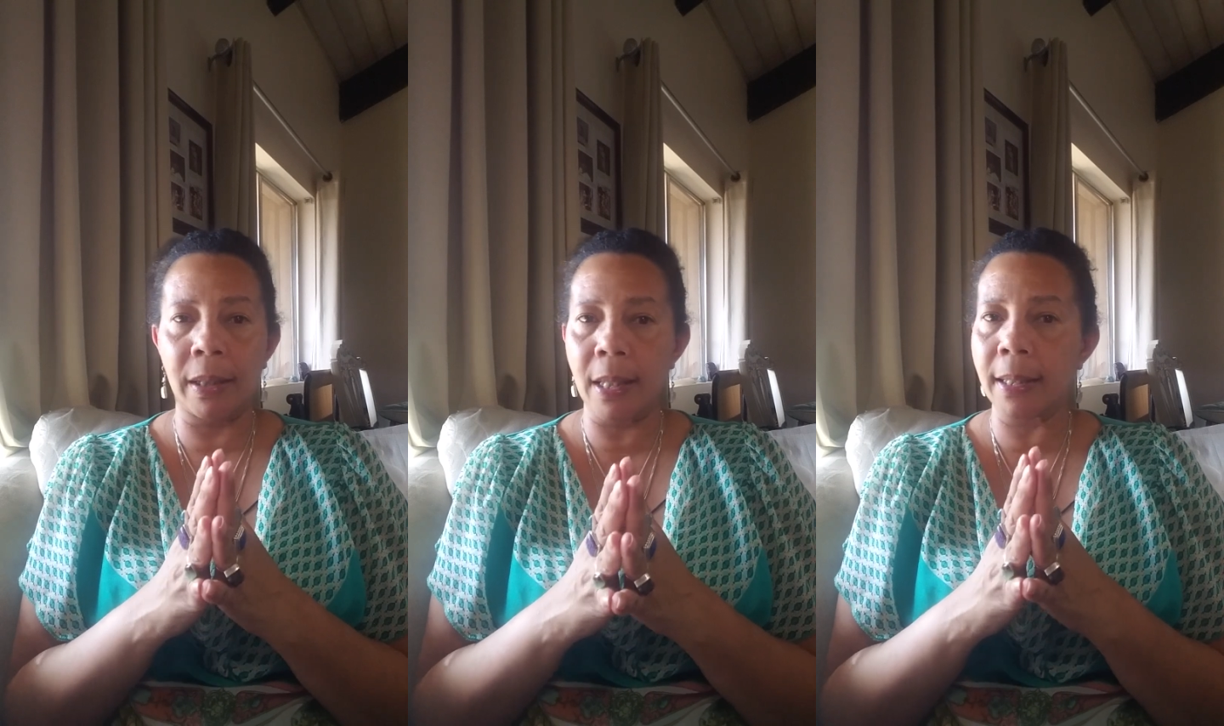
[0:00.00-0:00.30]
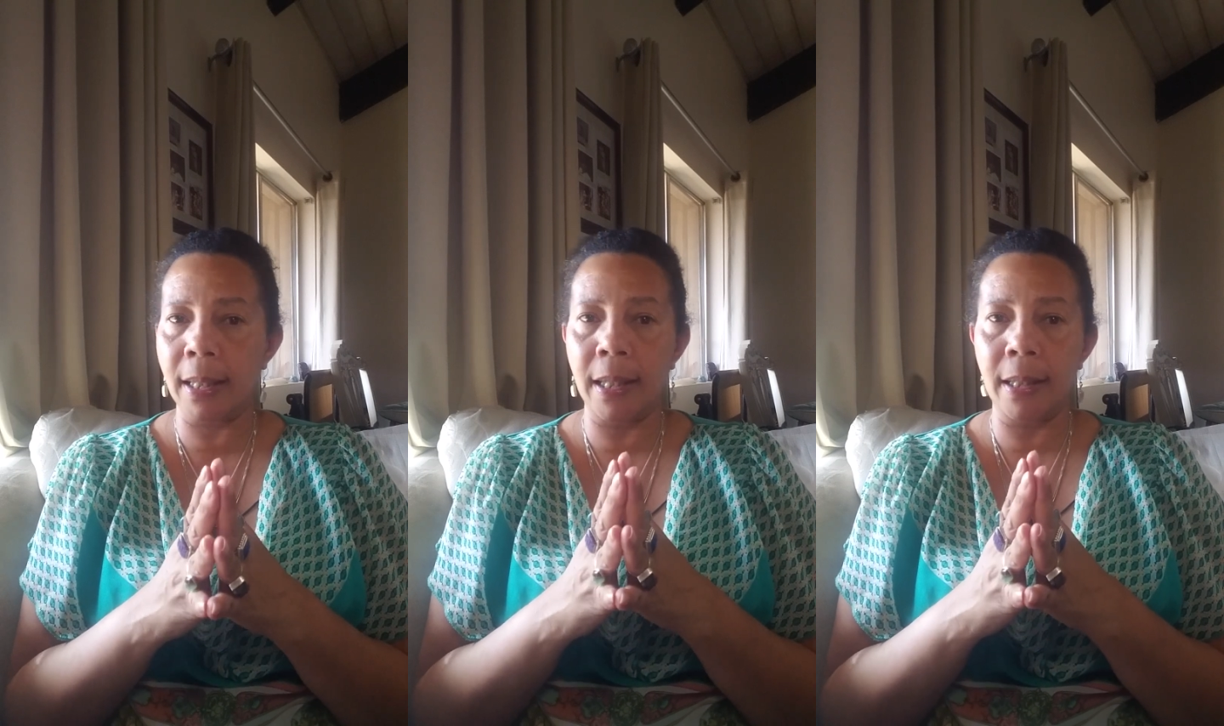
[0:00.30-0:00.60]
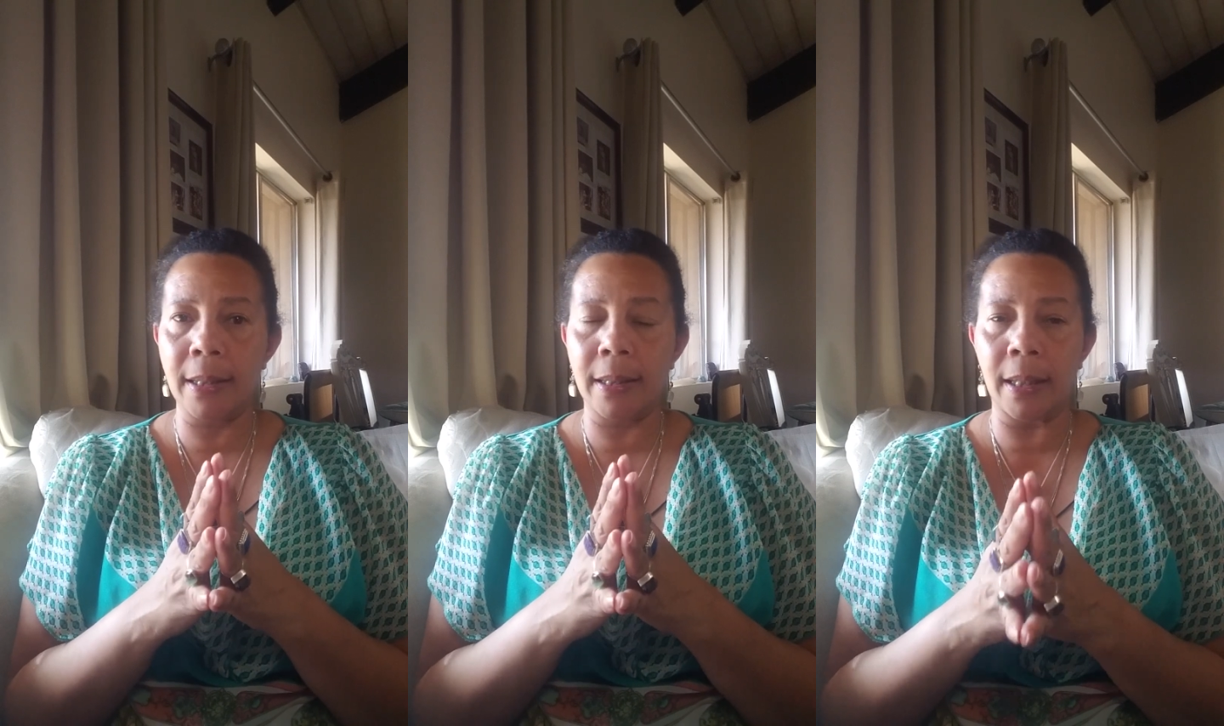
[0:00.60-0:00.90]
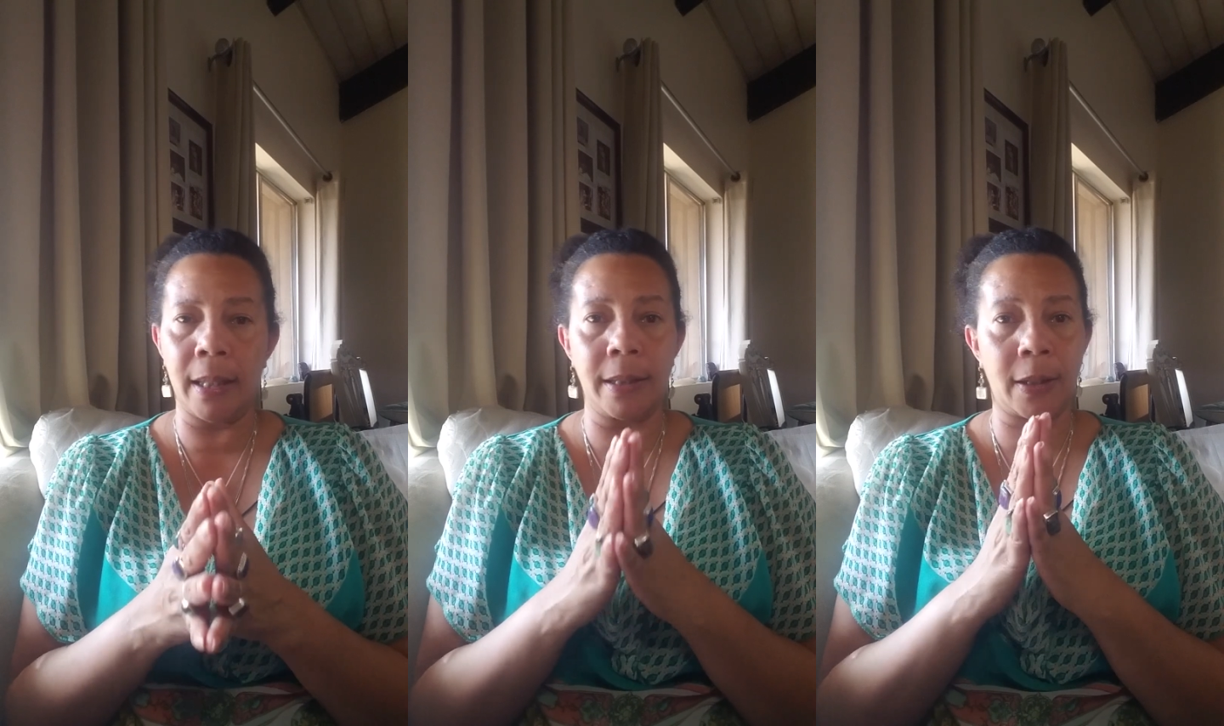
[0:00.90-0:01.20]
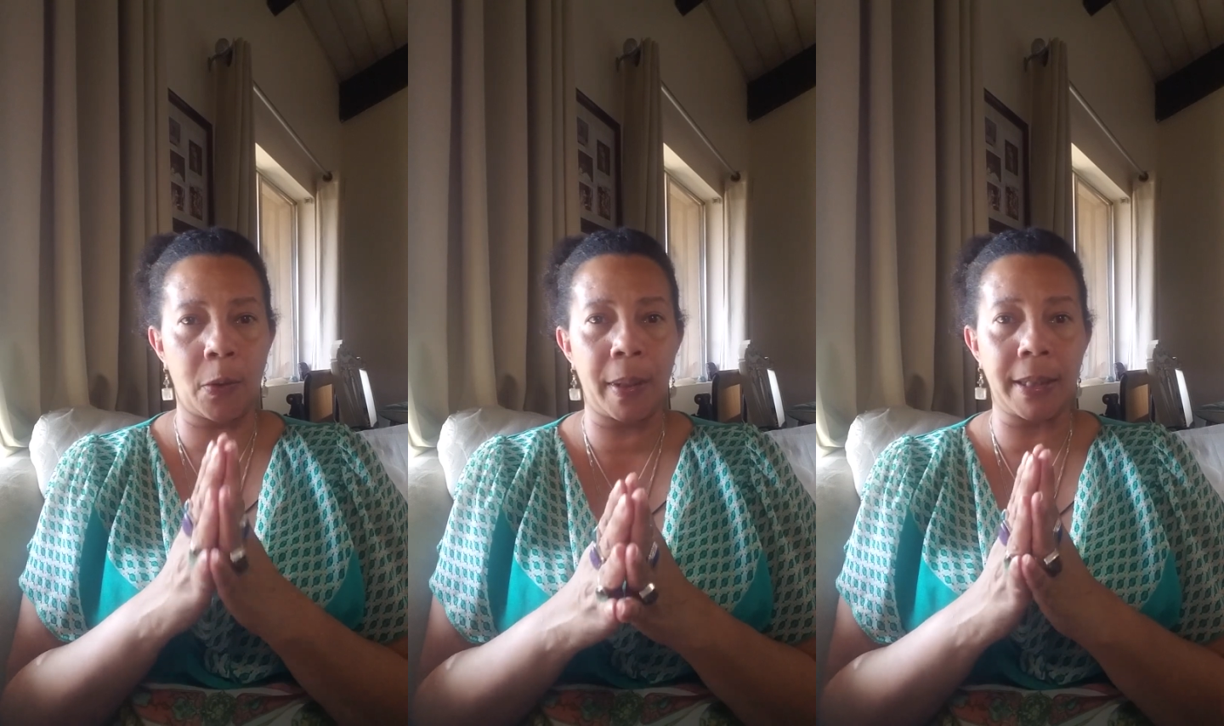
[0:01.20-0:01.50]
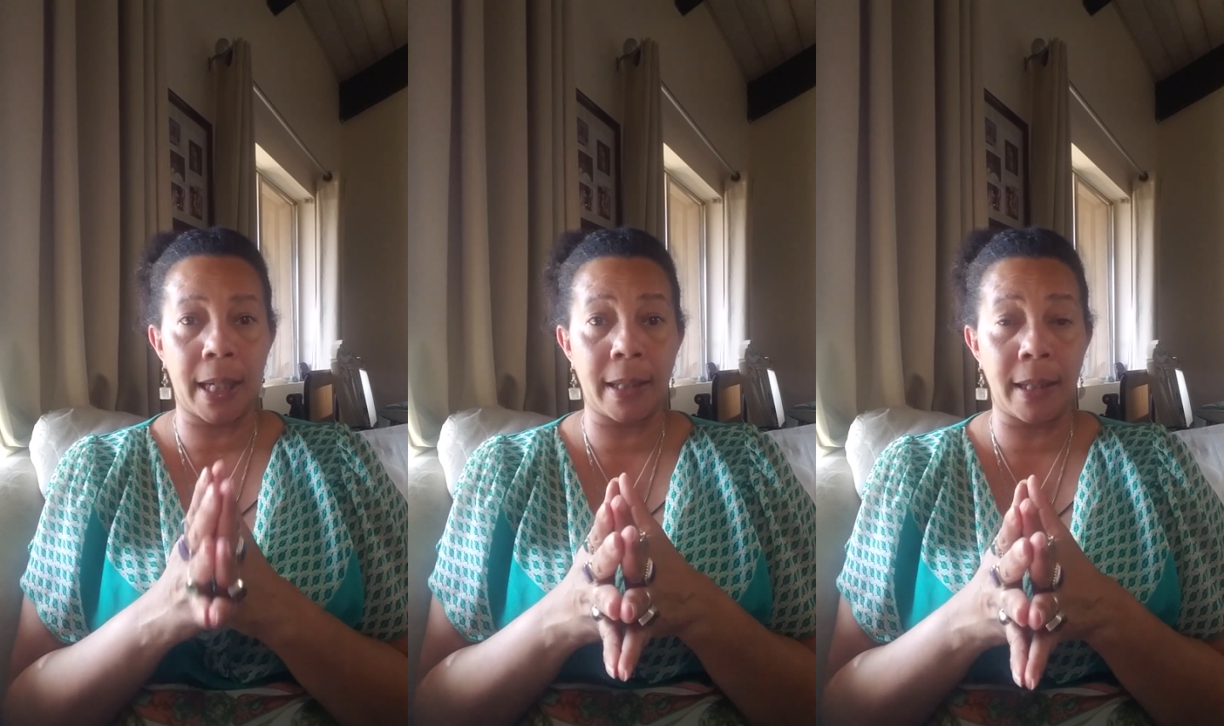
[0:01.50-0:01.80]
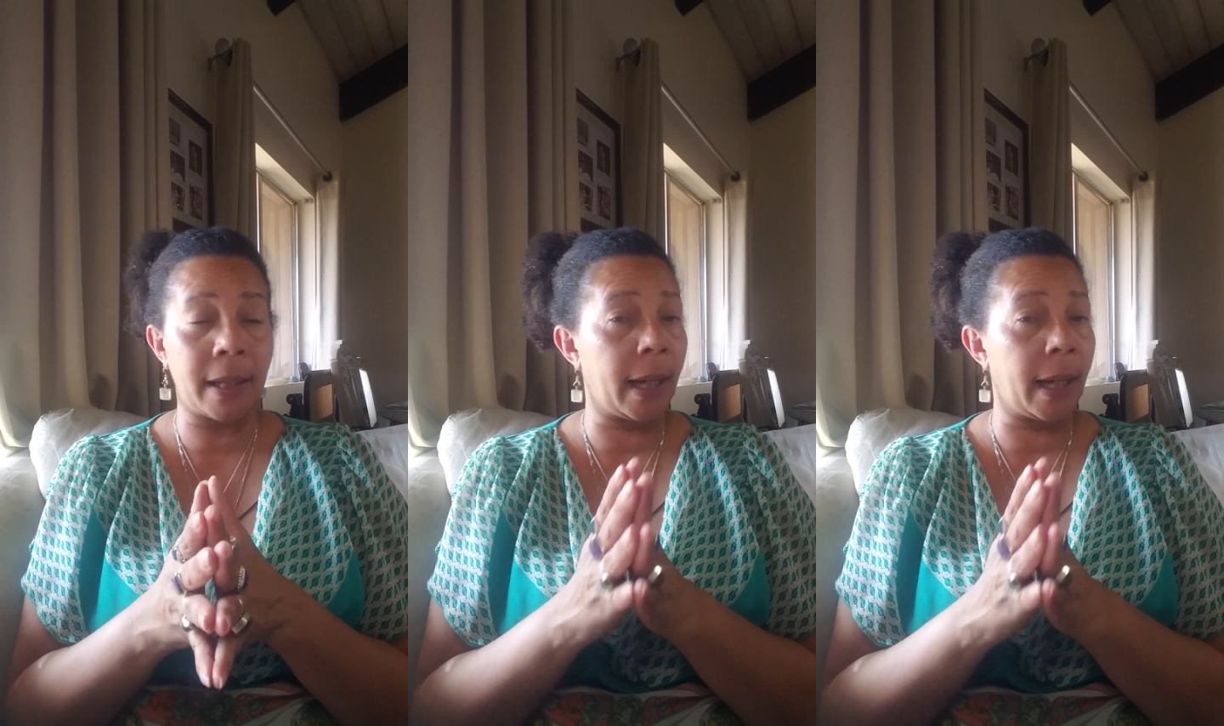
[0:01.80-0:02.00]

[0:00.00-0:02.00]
this is a quick technique.